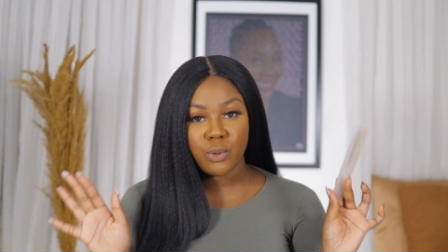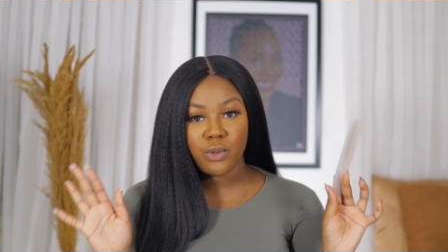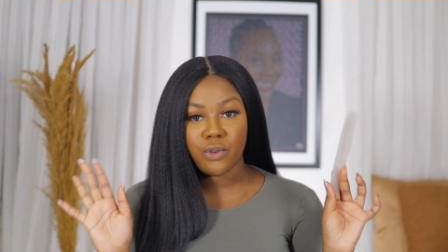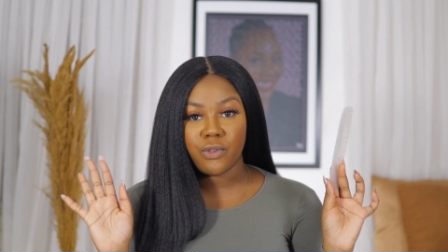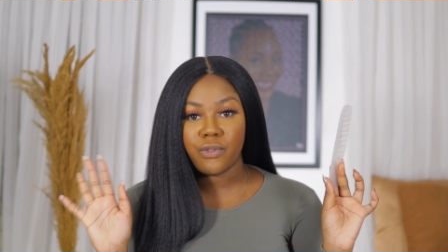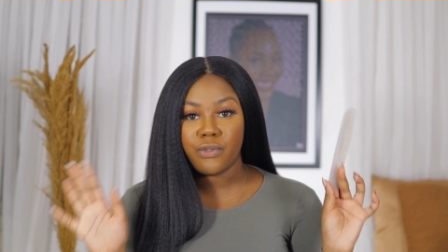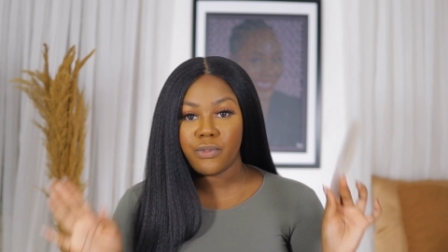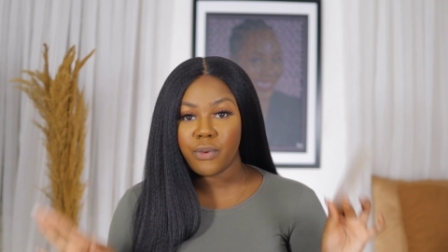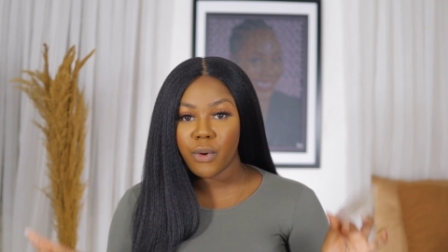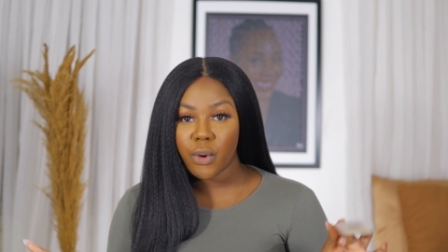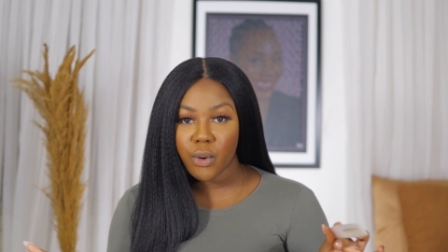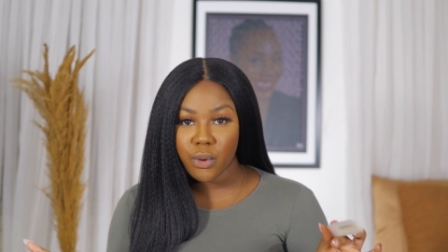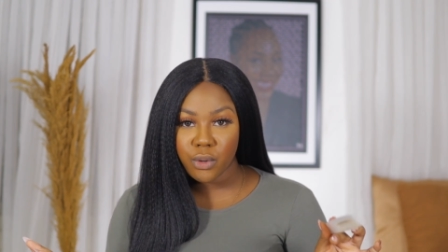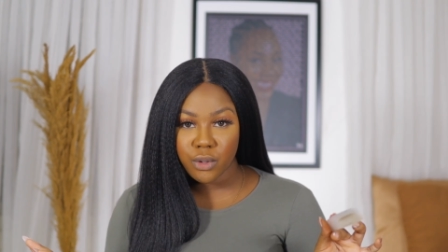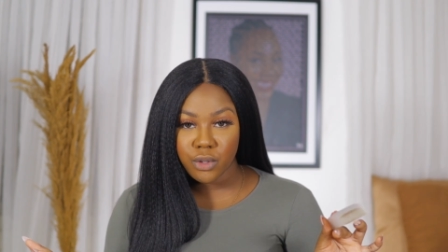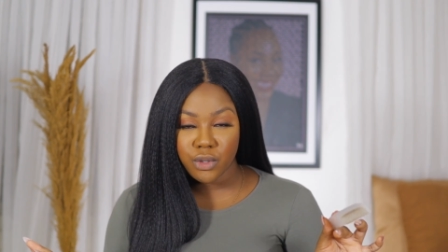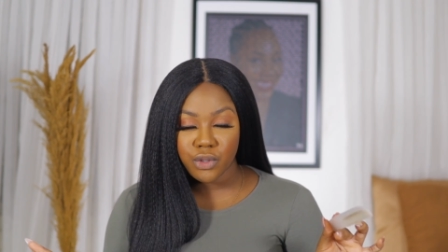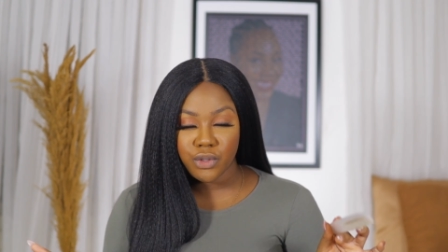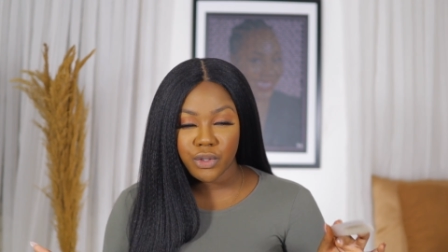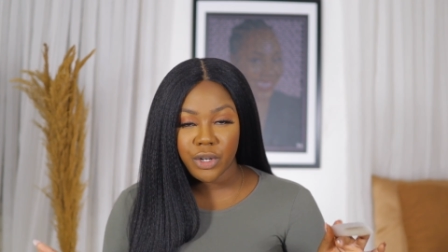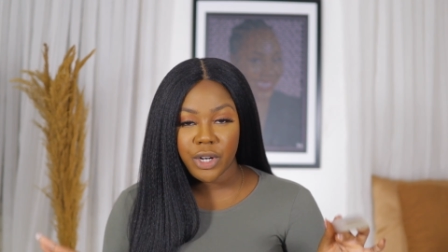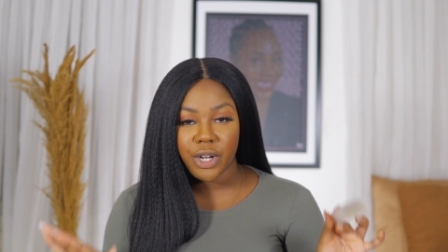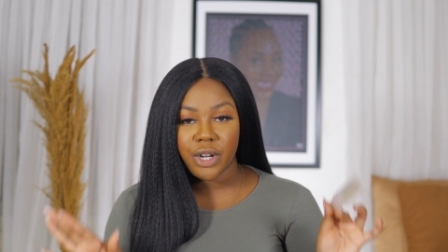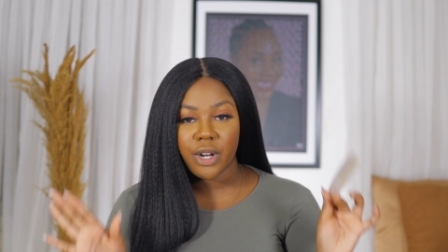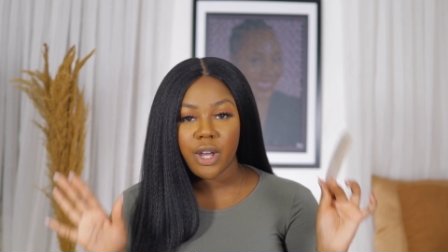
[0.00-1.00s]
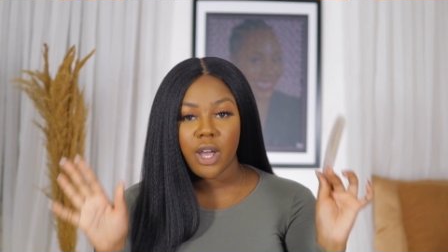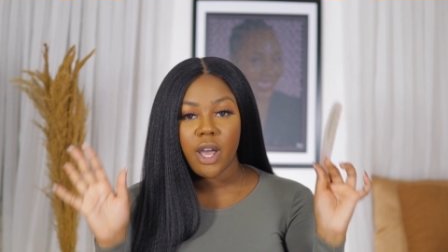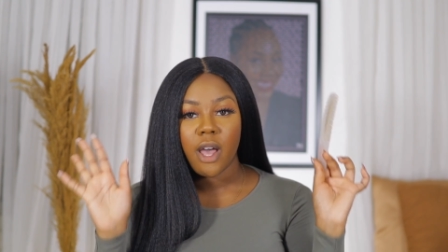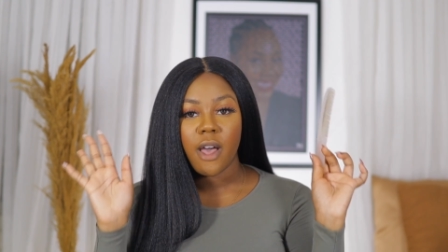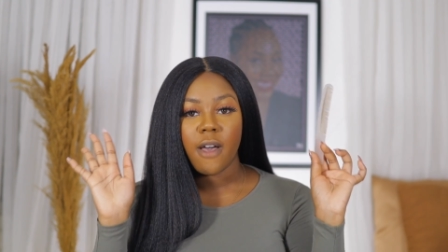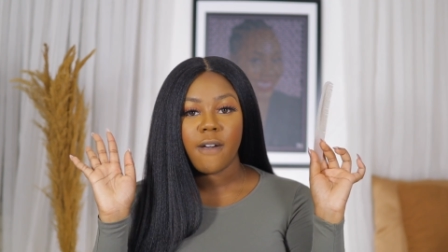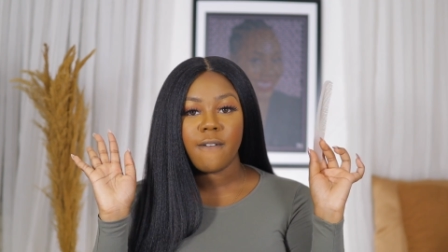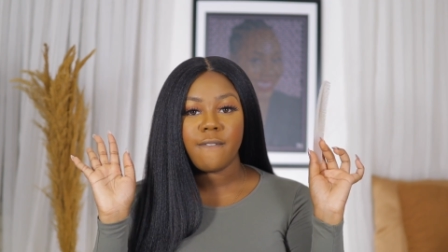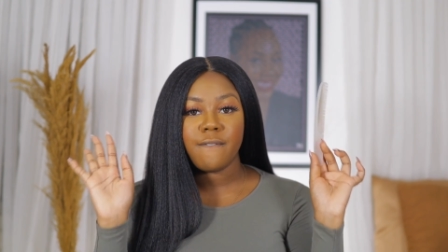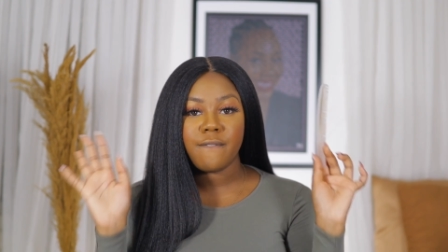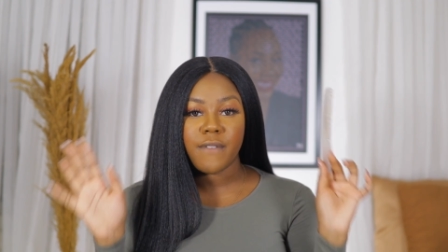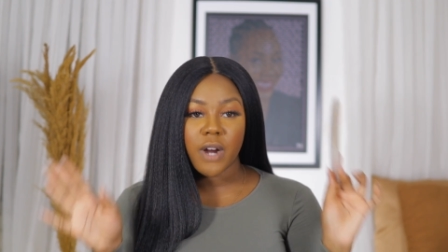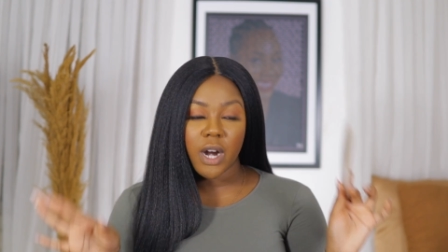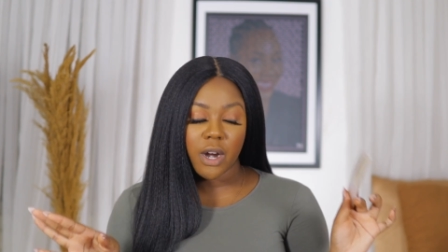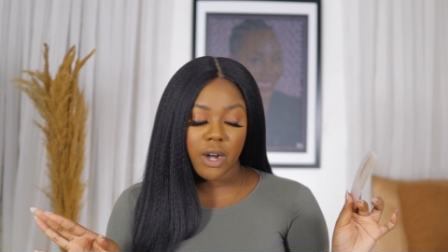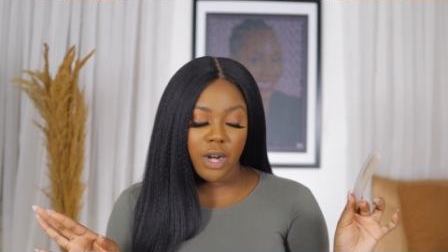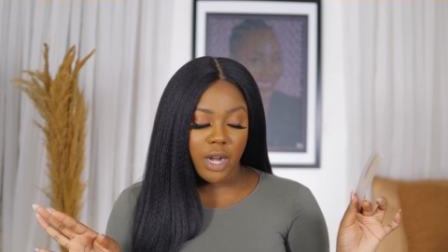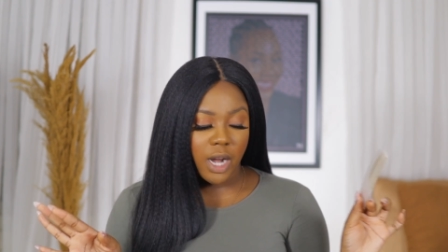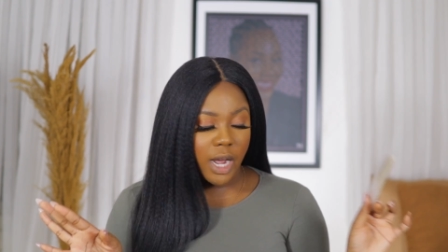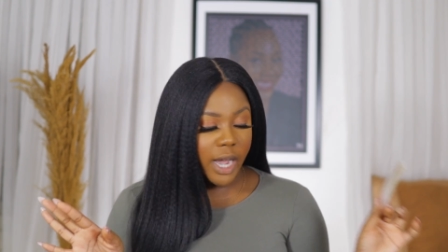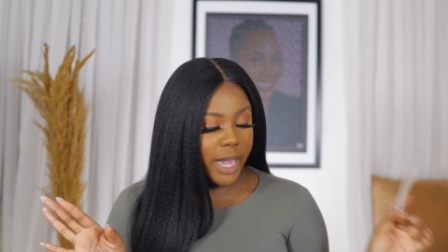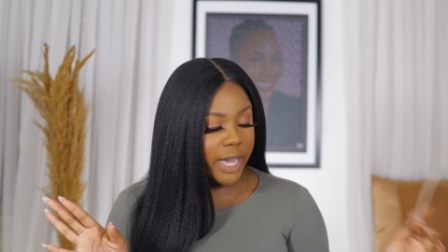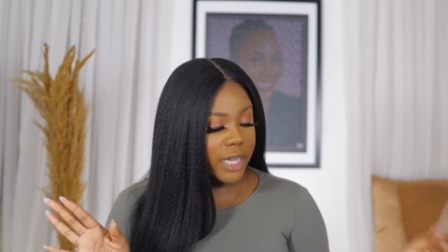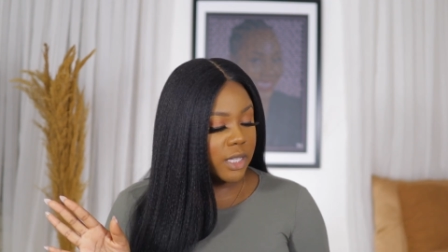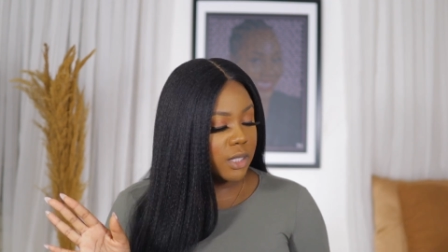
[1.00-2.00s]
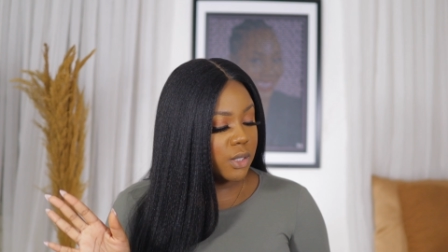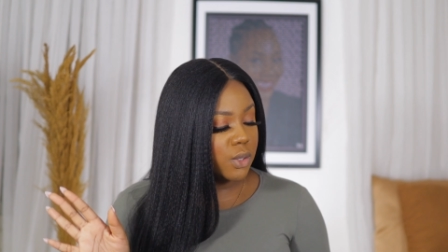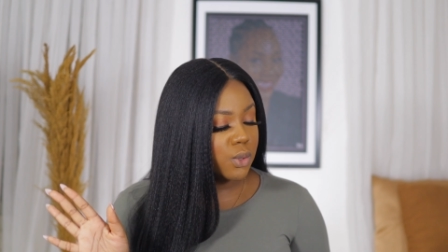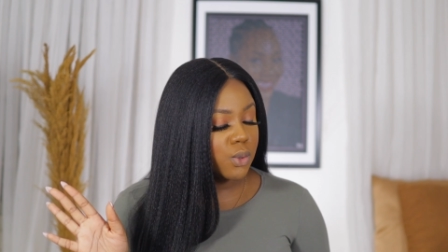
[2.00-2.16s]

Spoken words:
to 400 Fahrenheit.